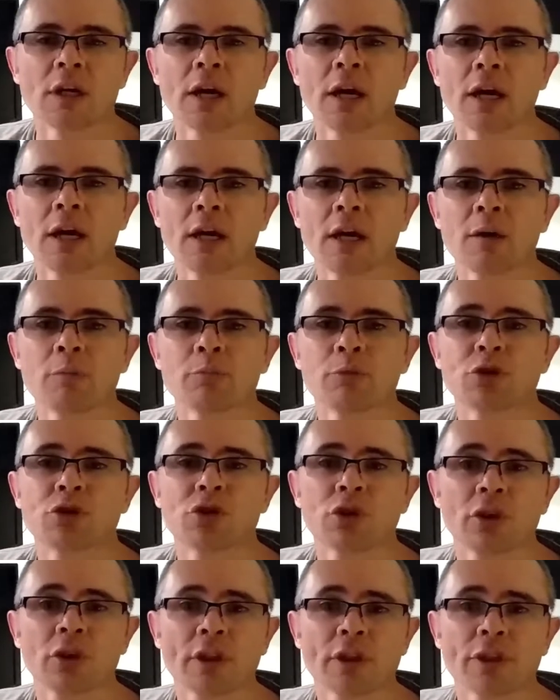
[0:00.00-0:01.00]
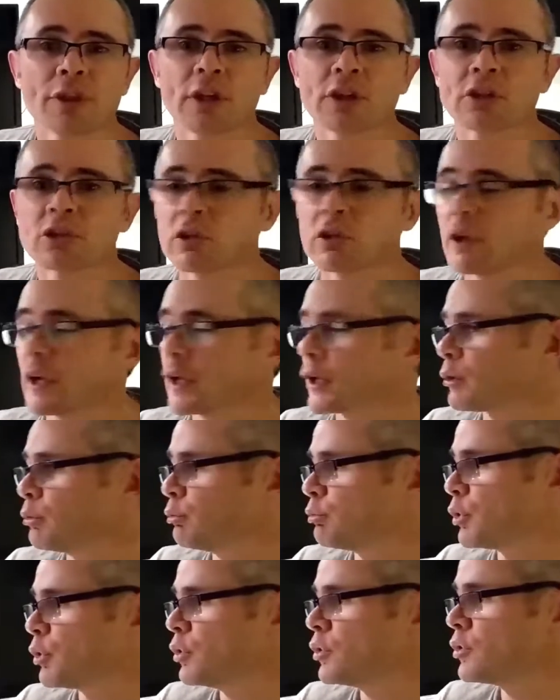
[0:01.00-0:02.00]
but certainly things like
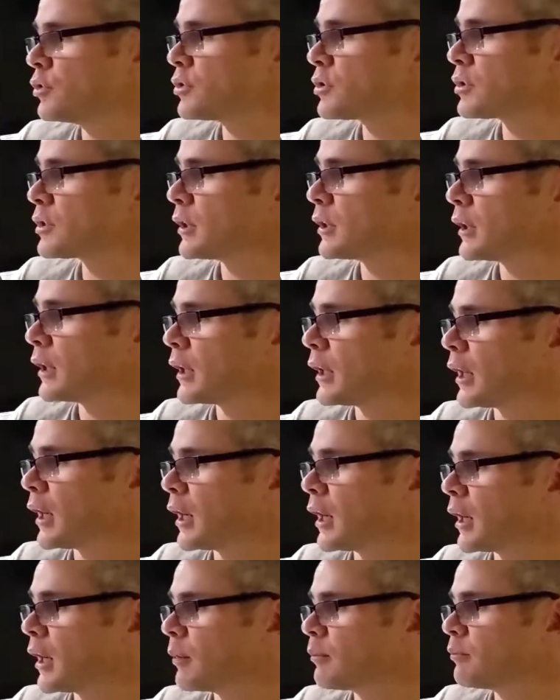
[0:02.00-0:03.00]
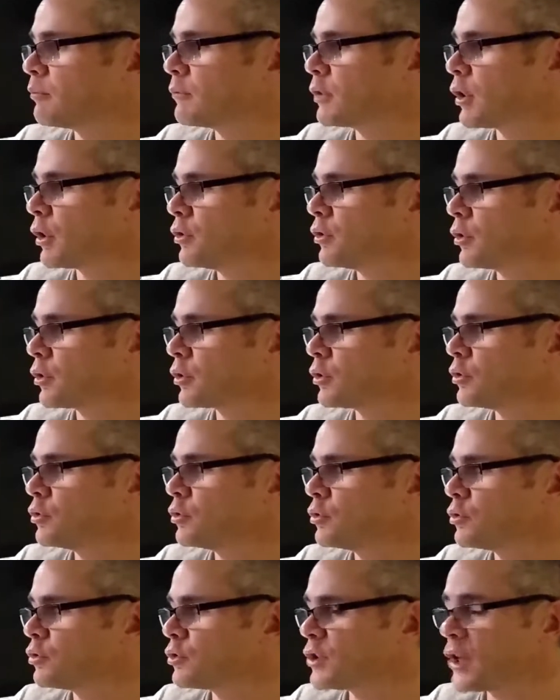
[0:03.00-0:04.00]
computers, you
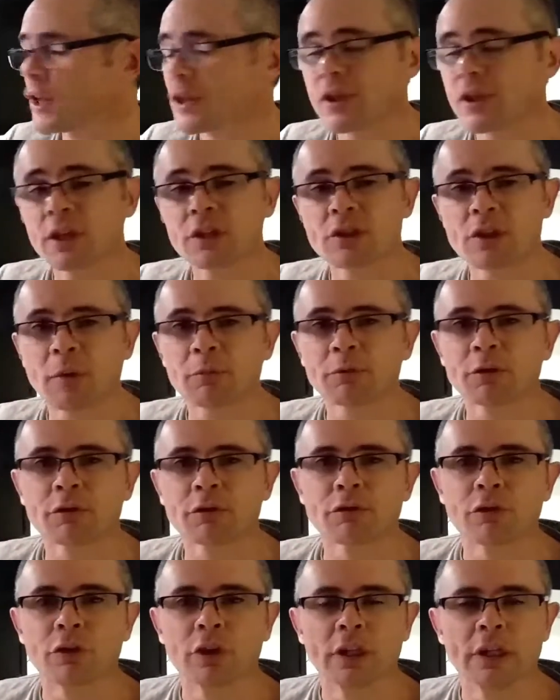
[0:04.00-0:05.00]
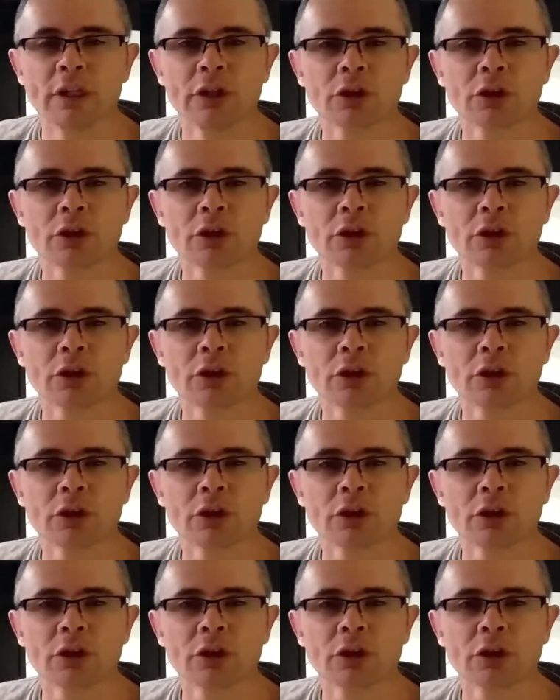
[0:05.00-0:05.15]
can set things up differently.